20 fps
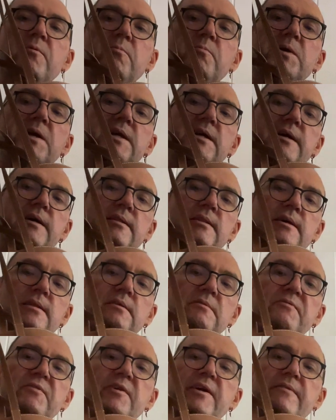weekend, and
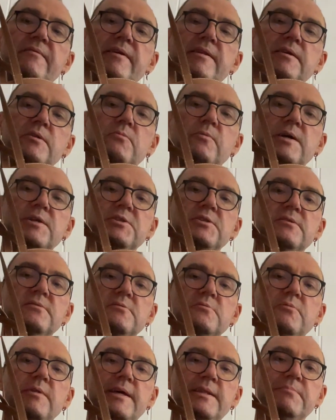if you have any questions,
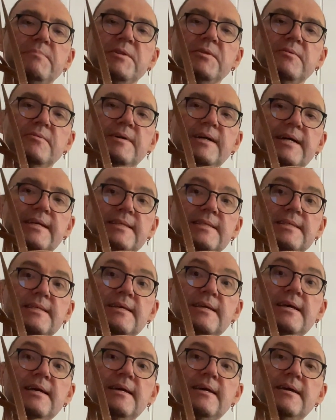do let me know, guys.
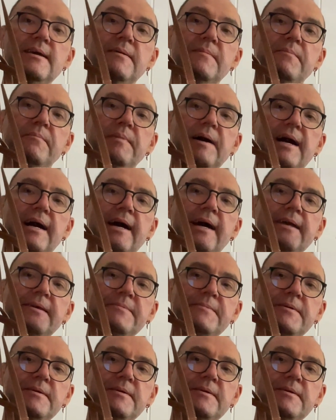Bye.